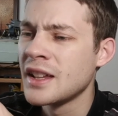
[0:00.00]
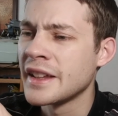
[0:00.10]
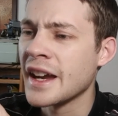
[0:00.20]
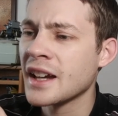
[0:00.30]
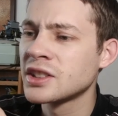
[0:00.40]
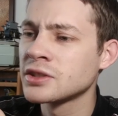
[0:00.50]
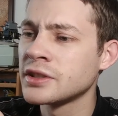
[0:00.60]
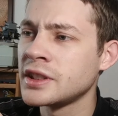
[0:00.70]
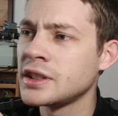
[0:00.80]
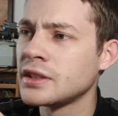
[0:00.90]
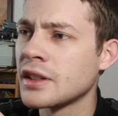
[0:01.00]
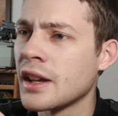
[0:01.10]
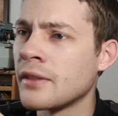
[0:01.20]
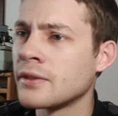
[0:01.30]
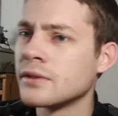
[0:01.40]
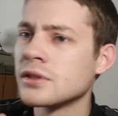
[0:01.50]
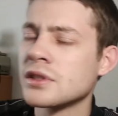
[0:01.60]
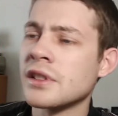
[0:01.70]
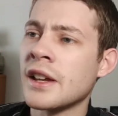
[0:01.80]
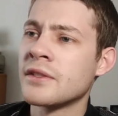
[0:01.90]
They actually
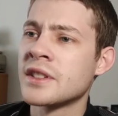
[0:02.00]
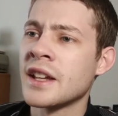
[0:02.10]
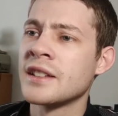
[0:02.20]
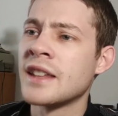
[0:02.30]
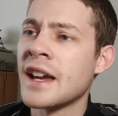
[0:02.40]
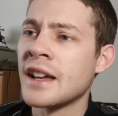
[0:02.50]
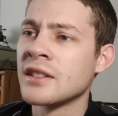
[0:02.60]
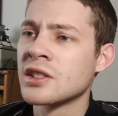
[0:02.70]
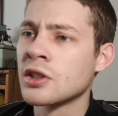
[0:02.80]
have said that the